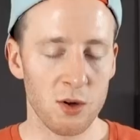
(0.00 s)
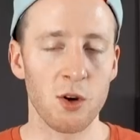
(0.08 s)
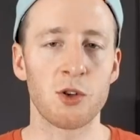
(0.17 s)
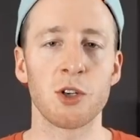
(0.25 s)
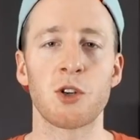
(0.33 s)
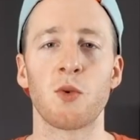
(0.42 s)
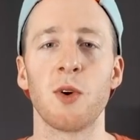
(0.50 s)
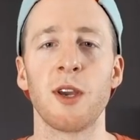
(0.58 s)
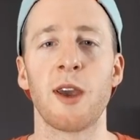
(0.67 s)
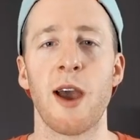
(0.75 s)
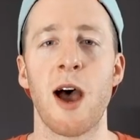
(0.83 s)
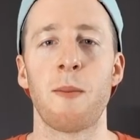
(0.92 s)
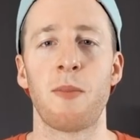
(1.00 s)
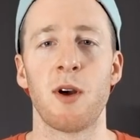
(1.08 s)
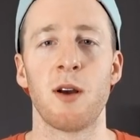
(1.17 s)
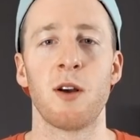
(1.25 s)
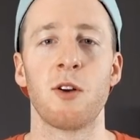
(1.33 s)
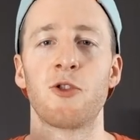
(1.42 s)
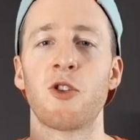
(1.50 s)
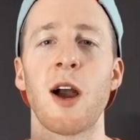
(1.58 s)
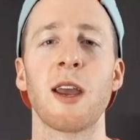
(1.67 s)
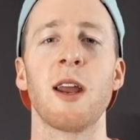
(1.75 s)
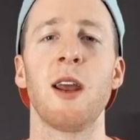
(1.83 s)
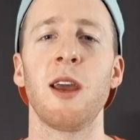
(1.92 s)
So just to recap, try
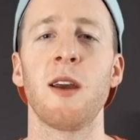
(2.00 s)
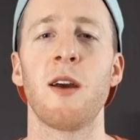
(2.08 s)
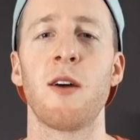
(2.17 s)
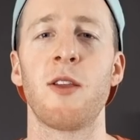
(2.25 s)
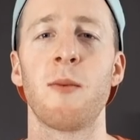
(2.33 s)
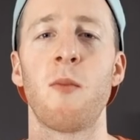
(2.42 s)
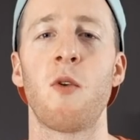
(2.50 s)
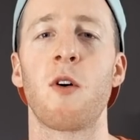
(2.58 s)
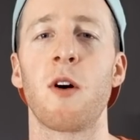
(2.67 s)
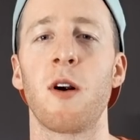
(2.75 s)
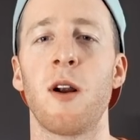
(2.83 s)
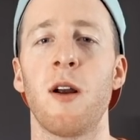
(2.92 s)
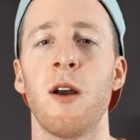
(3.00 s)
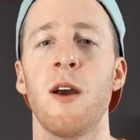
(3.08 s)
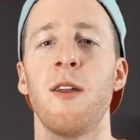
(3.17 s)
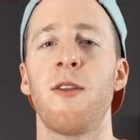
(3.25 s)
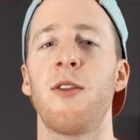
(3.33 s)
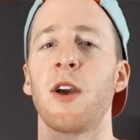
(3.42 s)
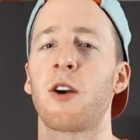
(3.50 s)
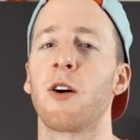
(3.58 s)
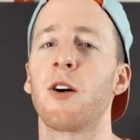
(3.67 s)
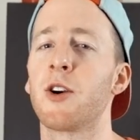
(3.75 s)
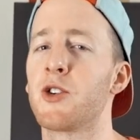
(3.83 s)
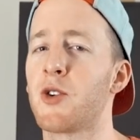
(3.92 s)
getting the more
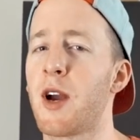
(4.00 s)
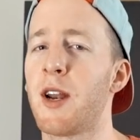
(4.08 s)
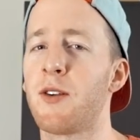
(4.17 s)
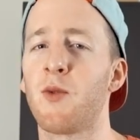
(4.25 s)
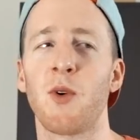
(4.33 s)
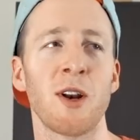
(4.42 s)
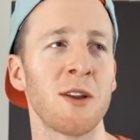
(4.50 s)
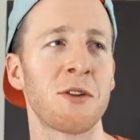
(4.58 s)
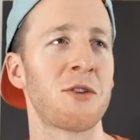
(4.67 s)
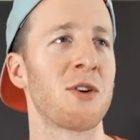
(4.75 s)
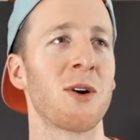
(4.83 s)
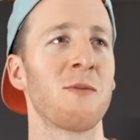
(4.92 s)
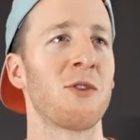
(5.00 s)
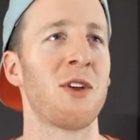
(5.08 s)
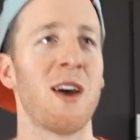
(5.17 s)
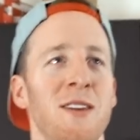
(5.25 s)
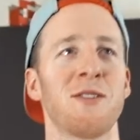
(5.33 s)
thicker shredded, what is the term for that?